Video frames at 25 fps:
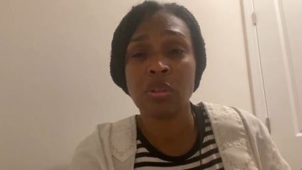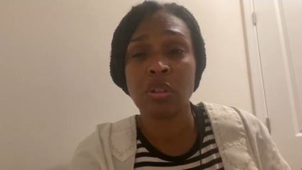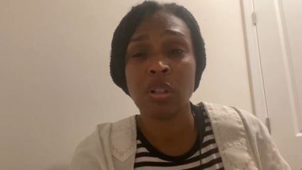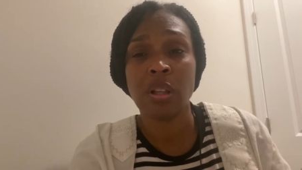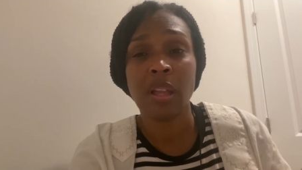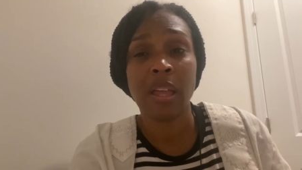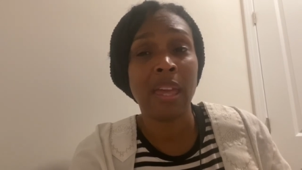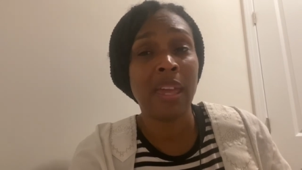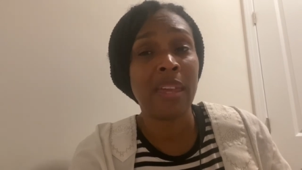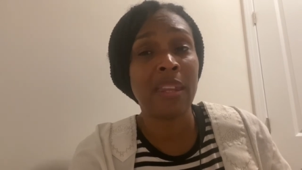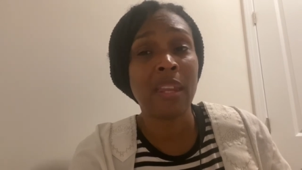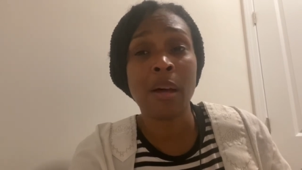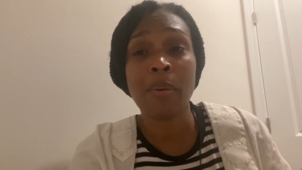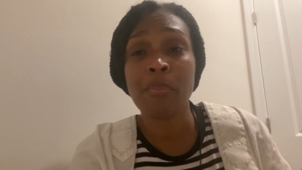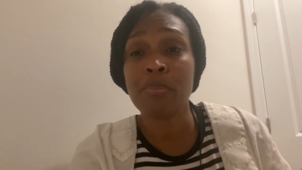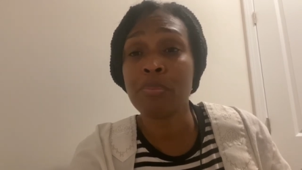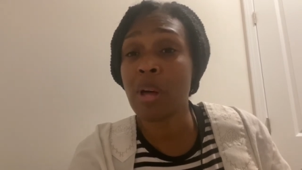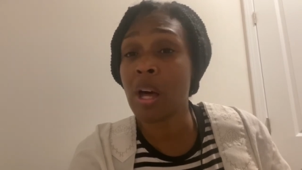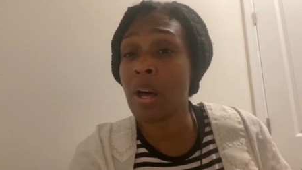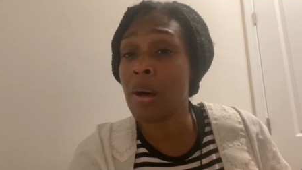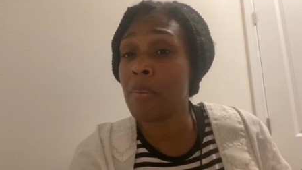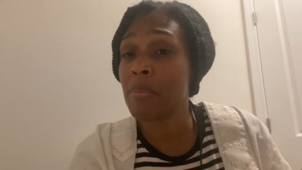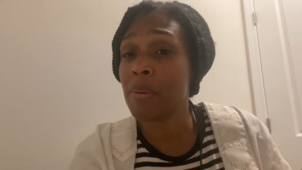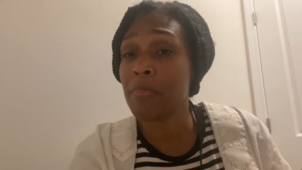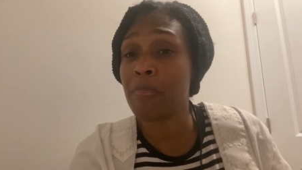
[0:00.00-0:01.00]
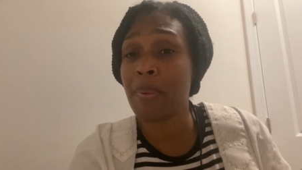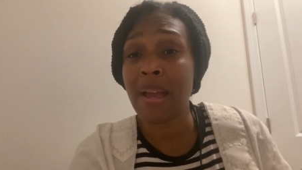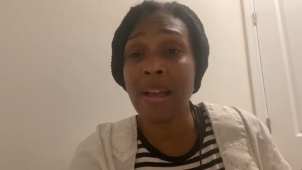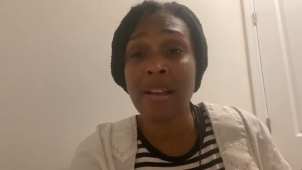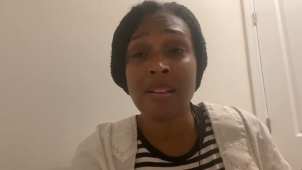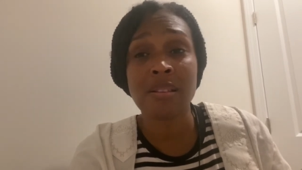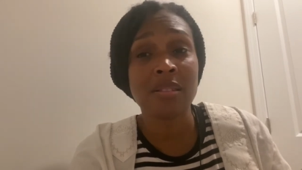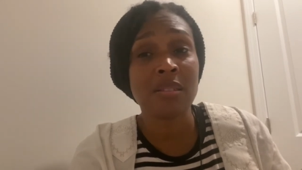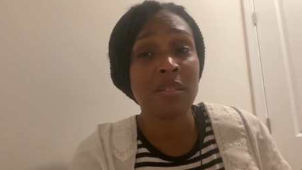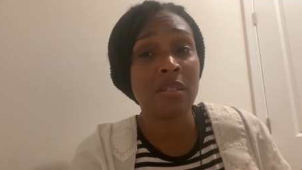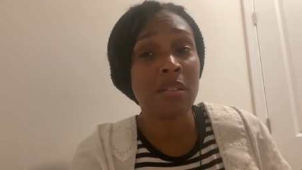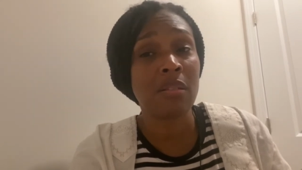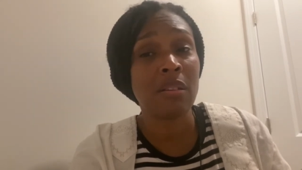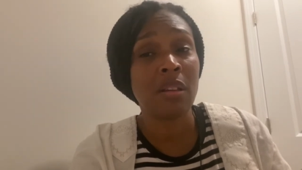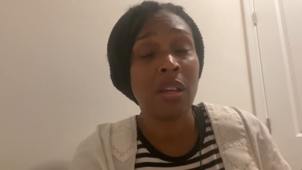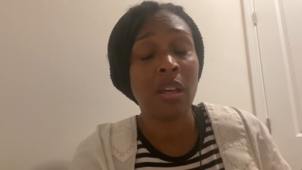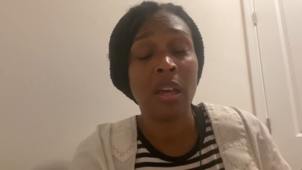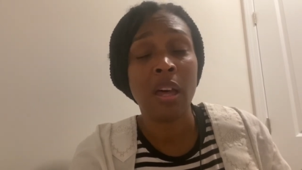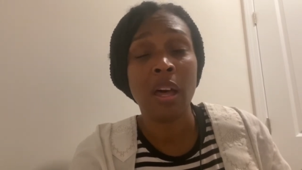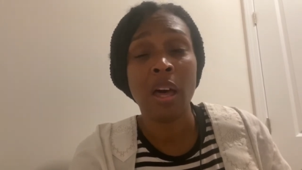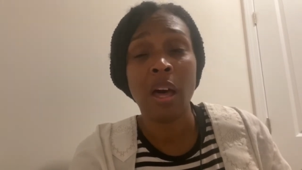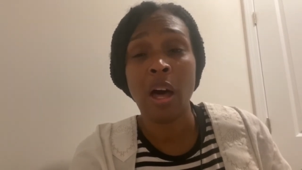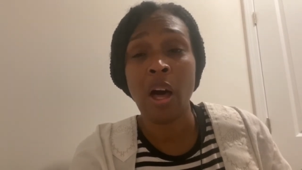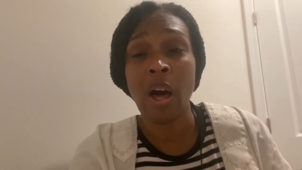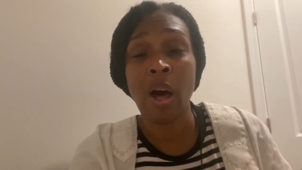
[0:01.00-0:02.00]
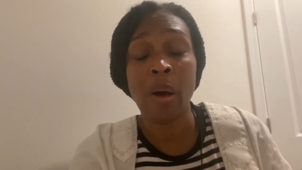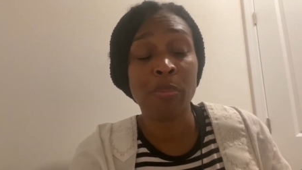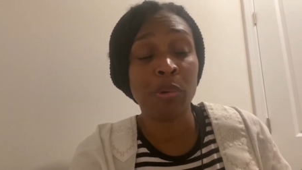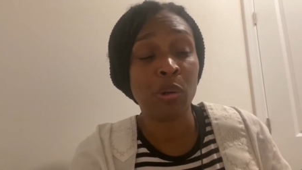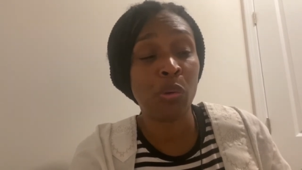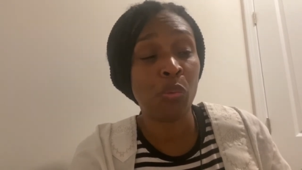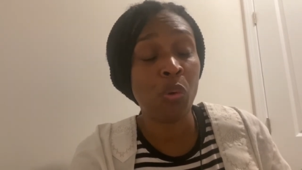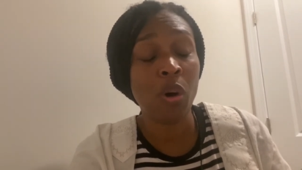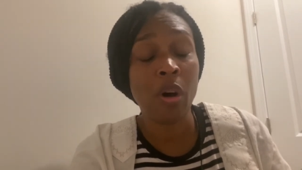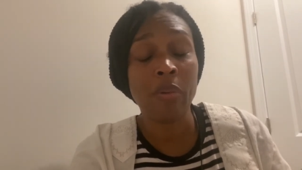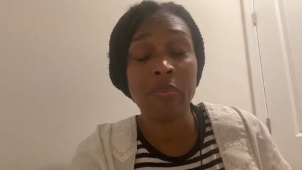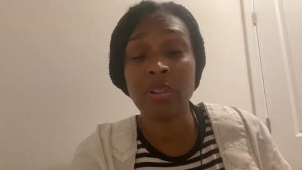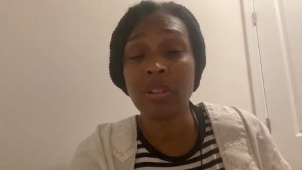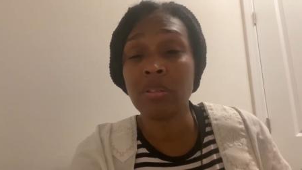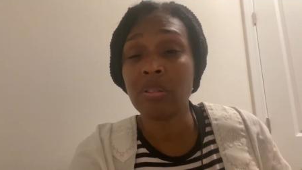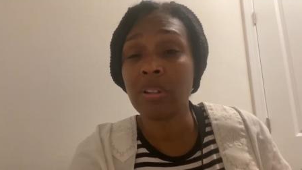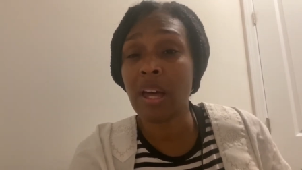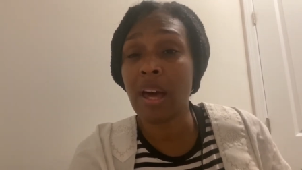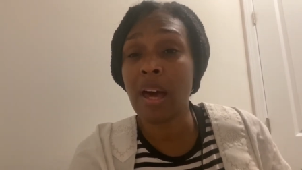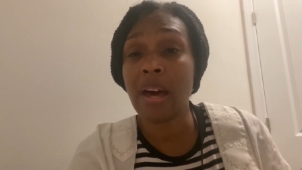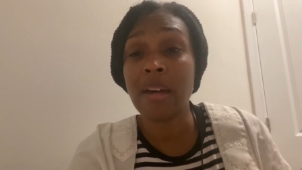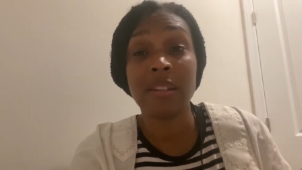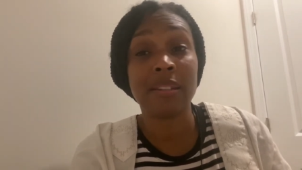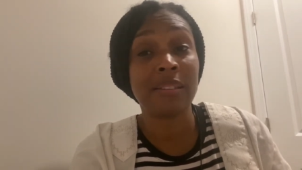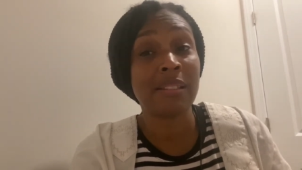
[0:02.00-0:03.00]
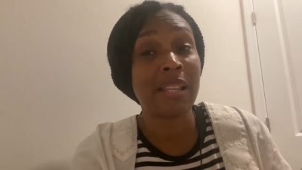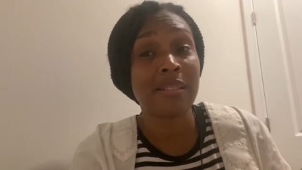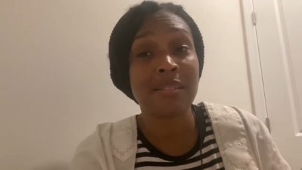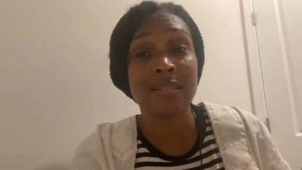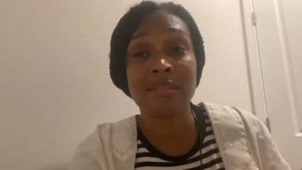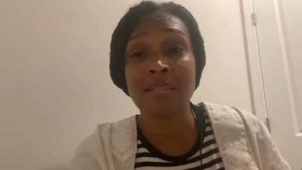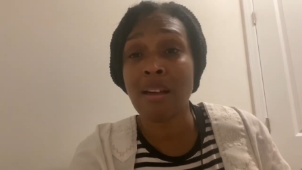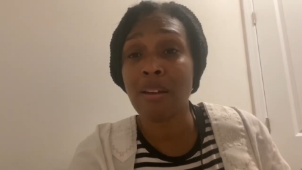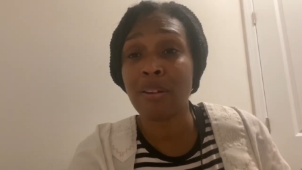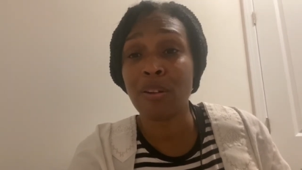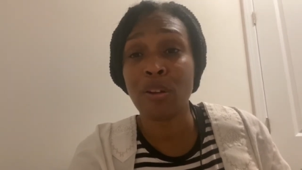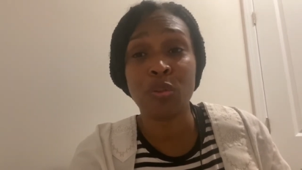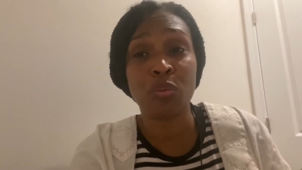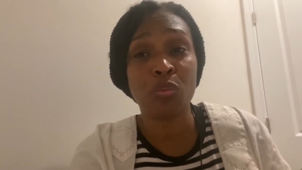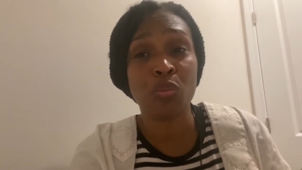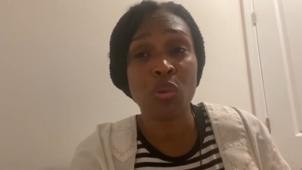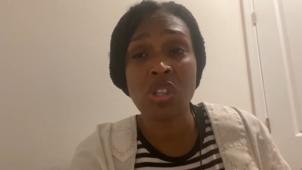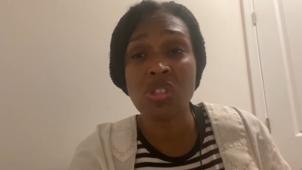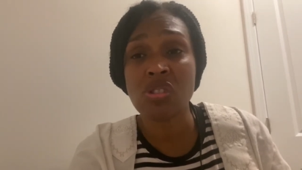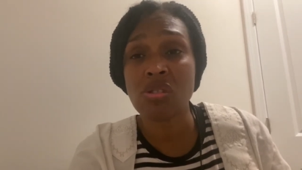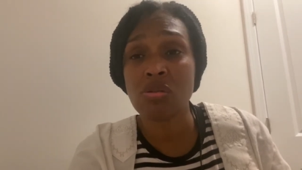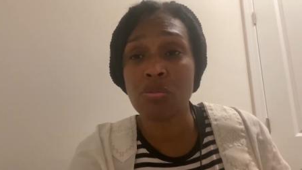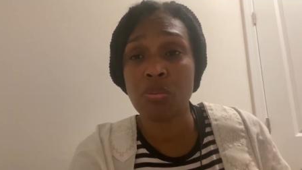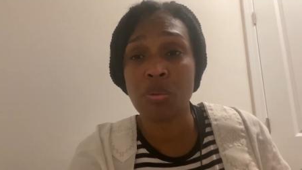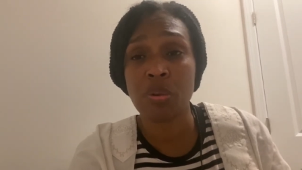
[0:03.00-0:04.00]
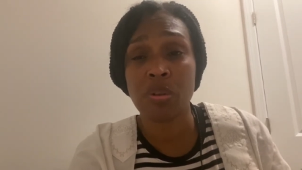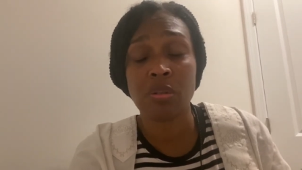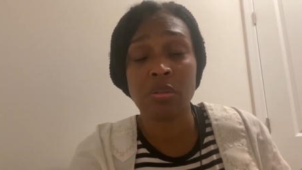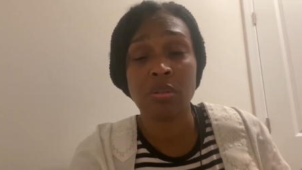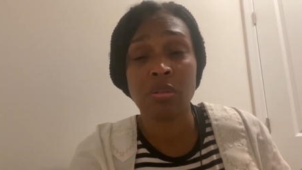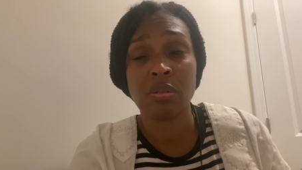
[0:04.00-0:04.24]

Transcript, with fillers: And I'm, I'm a pastor. I'm a woman of God that's not unreachable.